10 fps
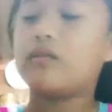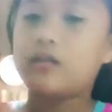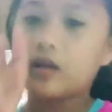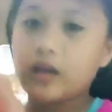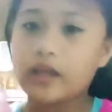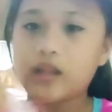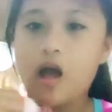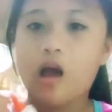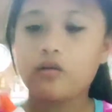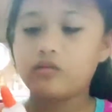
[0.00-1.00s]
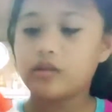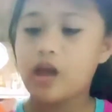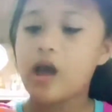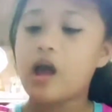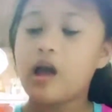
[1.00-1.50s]
Lagay na ako
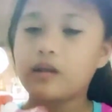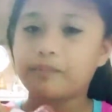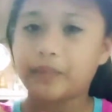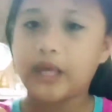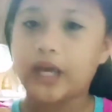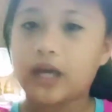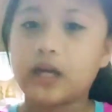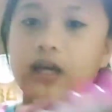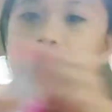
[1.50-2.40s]
ng pink.